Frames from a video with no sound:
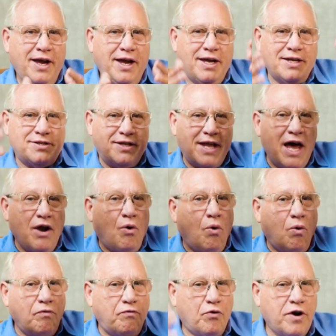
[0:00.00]
is that
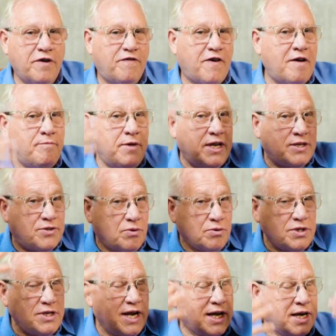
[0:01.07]
whole 45 minutes,
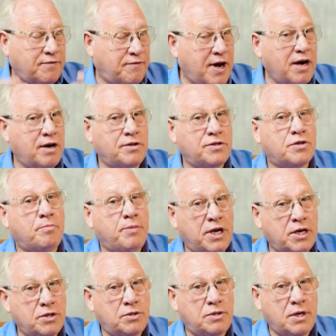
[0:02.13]
those negative ions are
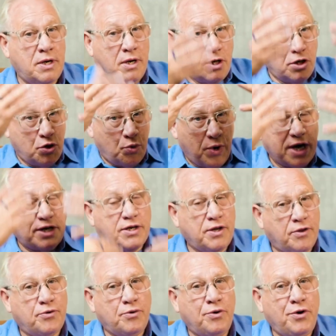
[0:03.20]
being
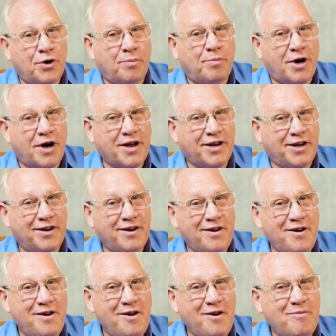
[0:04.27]
directed through your body,
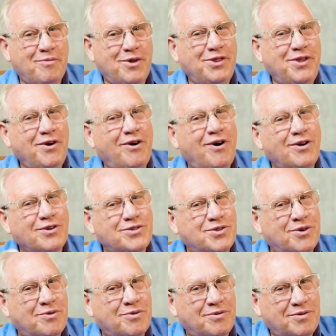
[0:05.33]
but they're
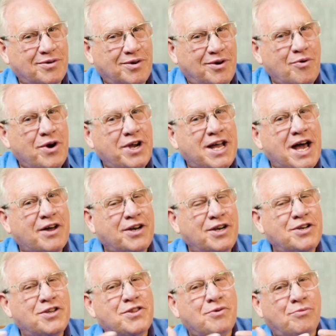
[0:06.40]
also going out
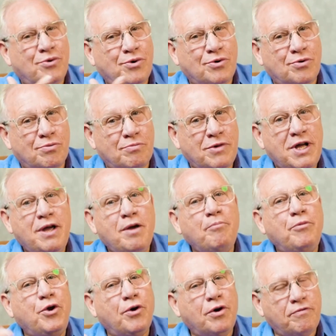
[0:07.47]
into the room,
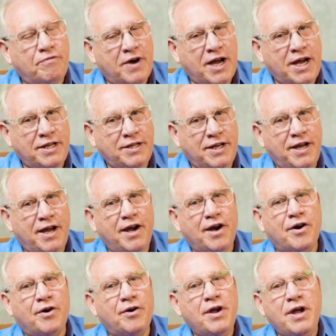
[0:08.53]
purifying the
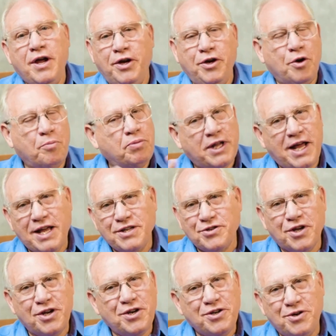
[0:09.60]
air. Your plants
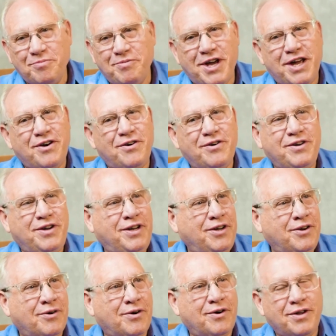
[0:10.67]
are going to do better.
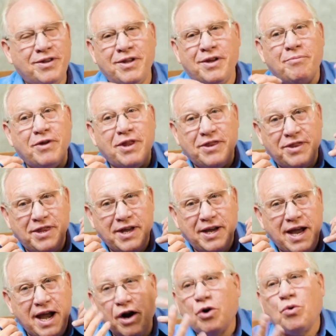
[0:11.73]

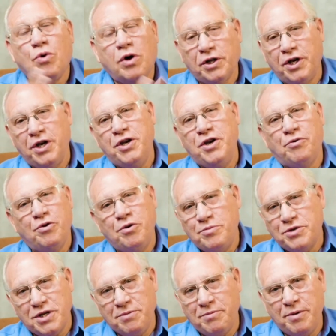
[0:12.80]
The air quality in your room
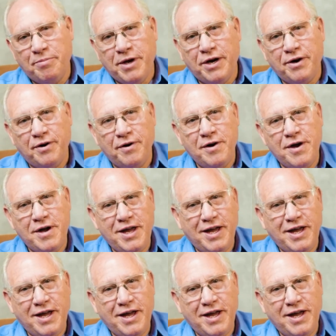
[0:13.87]
is going to be better.